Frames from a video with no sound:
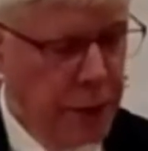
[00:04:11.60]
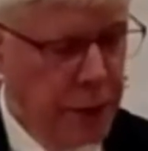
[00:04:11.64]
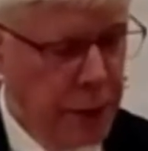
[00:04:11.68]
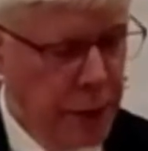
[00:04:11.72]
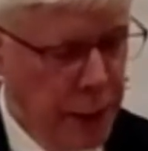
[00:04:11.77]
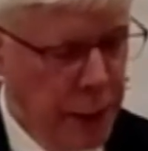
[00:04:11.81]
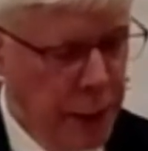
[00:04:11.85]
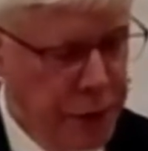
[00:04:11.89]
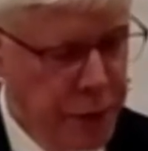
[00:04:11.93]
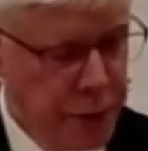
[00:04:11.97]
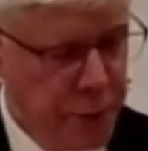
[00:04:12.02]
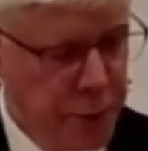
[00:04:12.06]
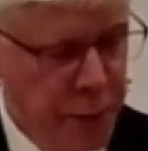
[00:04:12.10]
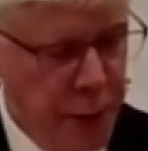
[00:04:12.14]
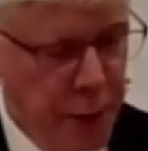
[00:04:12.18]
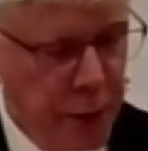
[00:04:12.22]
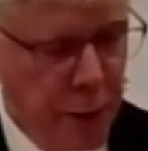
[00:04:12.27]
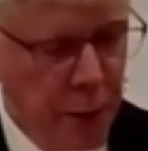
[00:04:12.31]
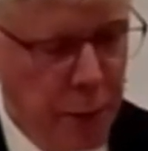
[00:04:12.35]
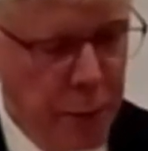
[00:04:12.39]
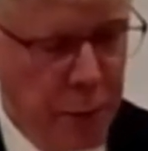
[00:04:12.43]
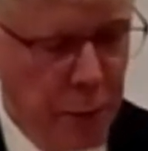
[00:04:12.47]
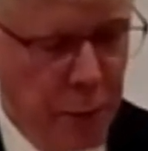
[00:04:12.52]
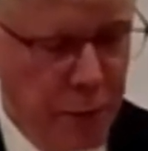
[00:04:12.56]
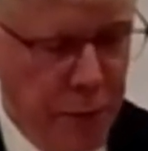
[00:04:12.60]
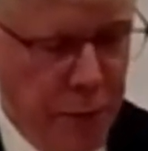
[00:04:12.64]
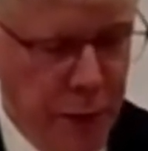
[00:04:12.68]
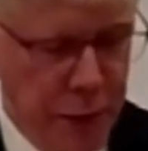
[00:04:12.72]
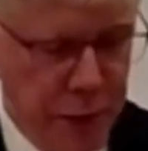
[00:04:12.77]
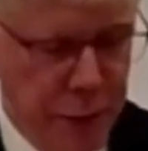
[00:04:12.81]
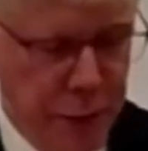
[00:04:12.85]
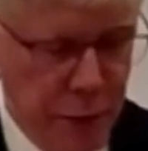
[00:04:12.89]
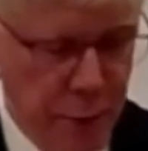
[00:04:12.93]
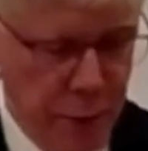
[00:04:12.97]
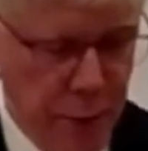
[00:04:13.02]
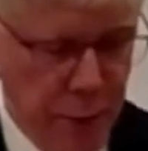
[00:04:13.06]
Tonight's speaker,
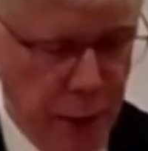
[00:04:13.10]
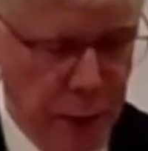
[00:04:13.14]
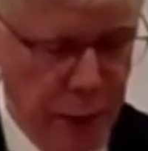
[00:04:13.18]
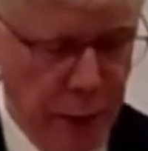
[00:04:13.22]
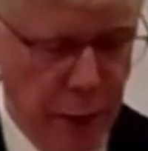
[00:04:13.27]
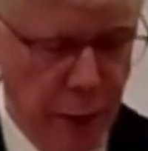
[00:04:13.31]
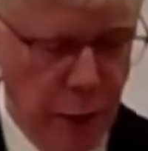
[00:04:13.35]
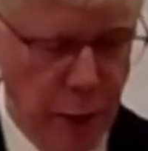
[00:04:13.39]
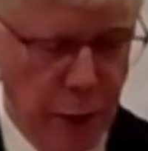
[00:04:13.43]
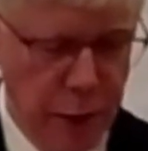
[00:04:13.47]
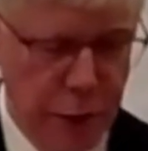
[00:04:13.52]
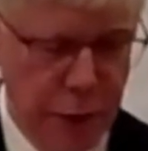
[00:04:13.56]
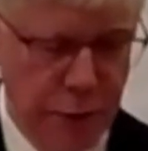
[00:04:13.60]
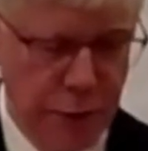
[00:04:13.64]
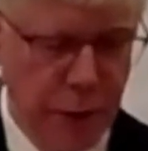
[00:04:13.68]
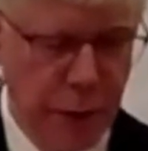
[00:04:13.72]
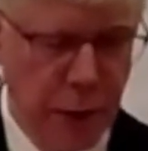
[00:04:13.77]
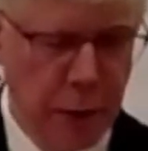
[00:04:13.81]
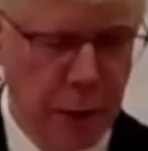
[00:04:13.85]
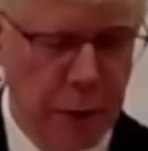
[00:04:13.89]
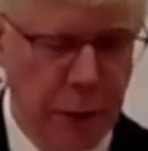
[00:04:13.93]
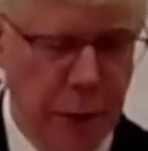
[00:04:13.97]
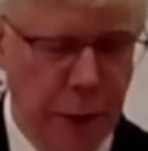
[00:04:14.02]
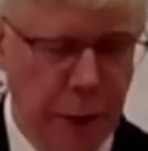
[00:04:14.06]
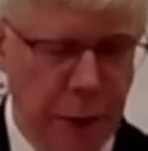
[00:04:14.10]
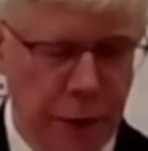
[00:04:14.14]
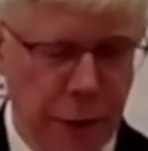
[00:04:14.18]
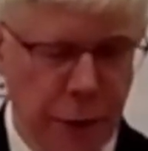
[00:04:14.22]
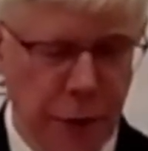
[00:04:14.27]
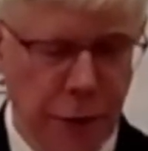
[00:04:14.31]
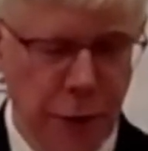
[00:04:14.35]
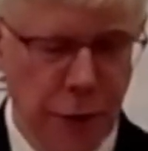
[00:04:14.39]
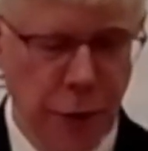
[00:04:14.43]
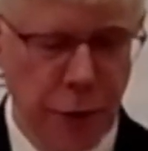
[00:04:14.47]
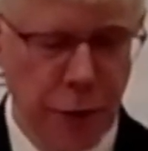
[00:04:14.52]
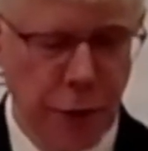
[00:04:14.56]
Professor Mary Hirschfeld, is
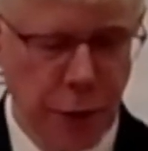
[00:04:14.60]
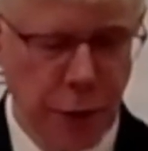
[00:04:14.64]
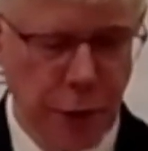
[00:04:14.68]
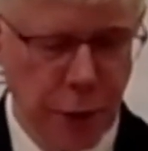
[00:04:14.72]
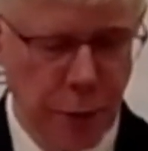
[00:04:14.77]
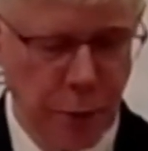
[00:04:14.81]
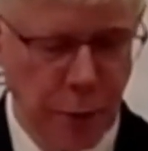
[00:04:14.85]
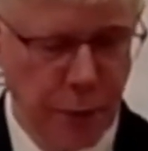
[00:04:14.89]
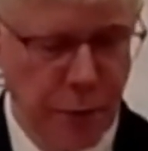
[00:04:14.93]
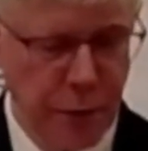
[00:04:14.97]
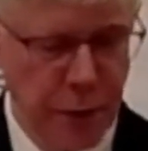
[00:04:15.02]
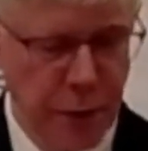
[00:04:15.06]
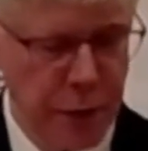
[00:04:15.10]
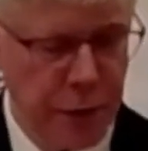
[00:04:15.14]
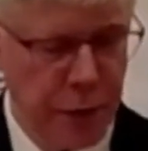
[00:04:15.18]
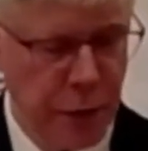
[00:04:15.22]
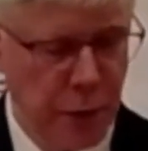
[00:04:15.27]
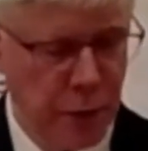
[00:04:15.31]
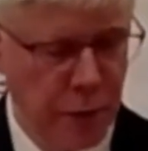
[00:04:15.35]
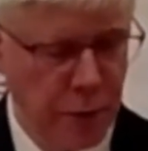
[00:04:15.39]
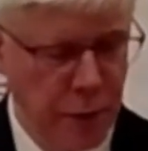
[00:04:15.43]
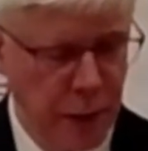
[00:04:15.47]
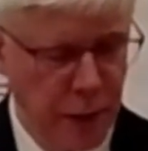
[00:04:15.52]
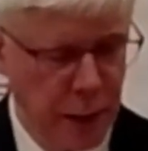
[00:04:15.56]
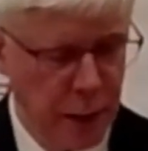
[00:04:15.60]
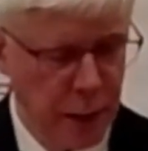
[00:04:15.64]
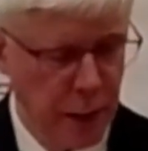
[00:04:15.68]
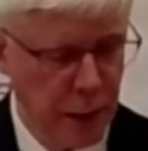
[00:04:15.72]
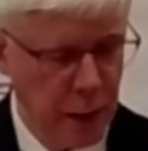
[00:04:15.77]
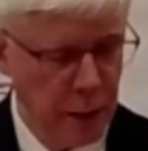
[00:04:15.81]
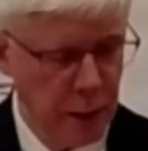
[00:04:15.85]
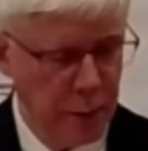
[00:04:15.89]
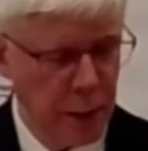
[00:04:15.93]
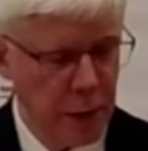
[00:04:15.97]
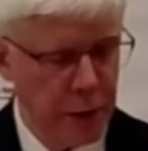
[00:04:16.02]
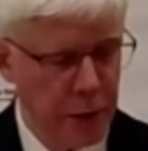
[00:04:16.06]
Associate Professor of
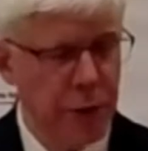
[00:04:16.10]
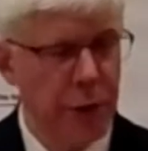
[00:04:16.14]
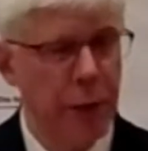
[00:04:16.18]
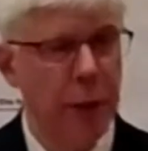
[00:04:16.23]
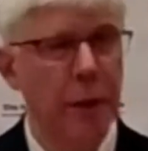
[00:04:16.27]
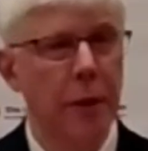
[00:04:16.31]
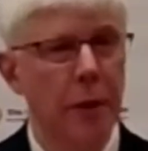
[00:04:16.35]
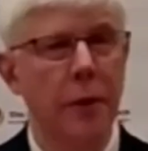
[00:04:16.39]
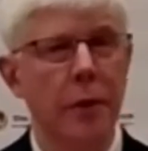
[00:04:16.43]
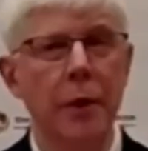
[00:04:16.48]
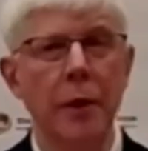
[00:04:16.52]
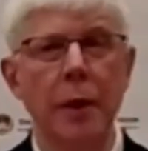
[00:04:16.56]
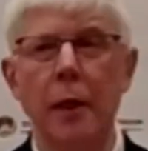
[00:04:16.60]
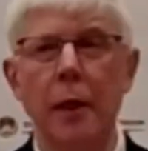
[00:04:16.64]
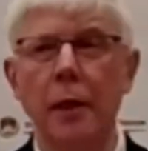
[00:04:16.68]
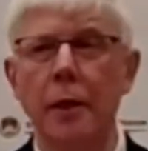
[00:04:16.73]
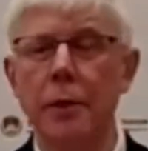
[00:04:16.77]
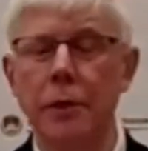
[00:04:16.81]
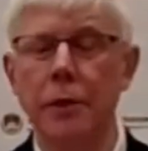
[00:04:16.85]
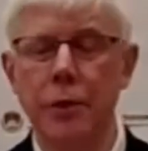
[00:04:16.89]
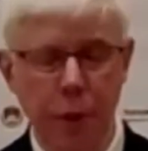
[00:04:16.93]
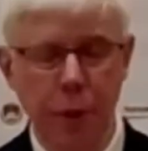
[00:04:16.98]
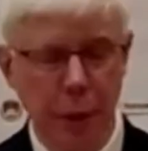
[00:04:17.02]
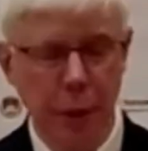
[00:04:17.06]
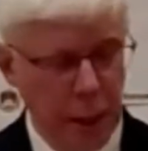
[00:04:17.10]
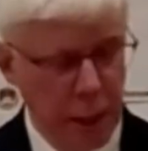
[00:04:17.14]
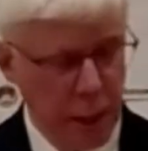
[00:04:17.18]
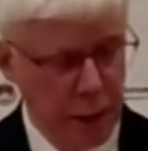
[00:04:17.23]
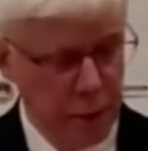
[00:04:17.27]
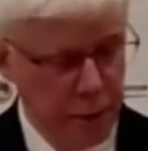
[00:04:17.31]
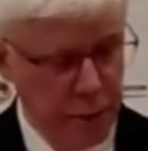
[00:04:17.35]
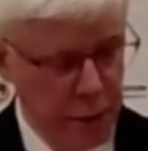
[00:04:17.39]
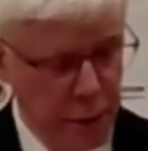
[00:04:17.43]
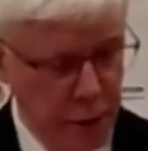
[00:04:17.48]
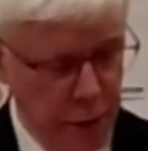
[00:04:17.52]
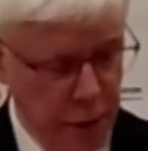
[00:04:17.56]
Economics and Theology
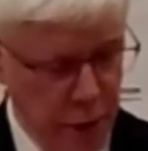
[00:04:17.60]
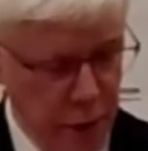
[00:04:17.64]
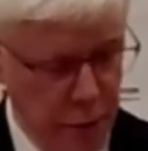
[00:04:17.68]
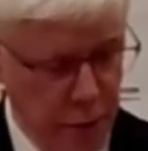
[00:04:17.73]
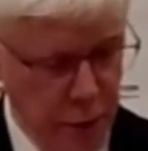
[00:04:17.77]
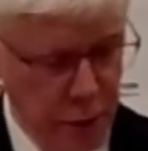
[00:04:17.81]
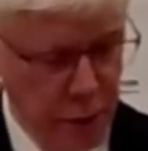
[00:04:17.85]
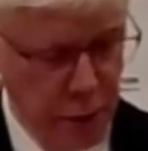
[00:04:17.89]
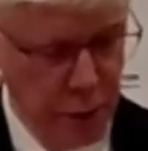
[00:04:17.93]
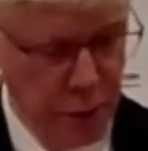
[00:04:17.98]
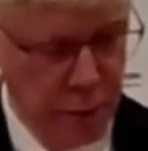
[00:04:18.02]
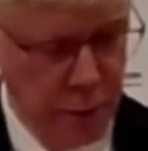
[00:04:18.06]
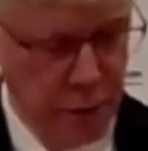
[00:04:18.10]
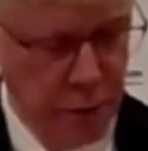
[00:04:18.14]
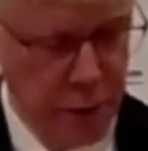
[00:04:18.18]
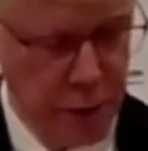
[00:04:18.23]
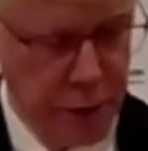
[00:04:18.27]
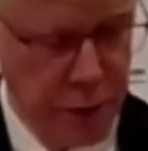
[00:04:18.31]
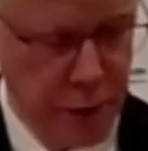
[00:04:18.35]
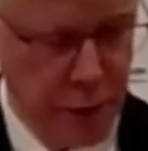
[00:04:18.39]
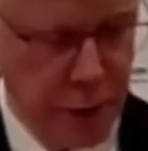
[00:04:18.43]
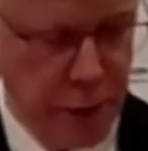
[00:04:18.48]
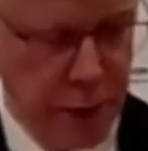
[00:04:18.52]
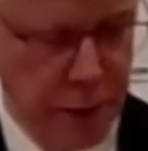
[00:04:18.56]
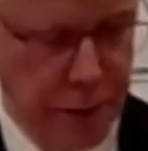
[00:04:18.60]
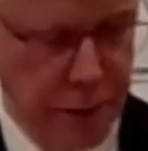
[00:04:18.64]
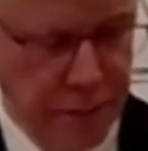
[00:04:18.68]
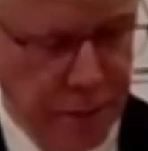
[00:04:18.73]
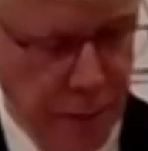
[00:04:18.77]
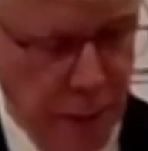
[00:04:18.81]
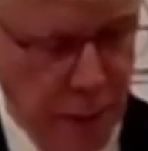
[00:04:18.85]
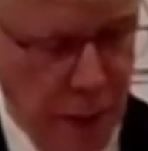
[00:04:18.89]
at Villanova University.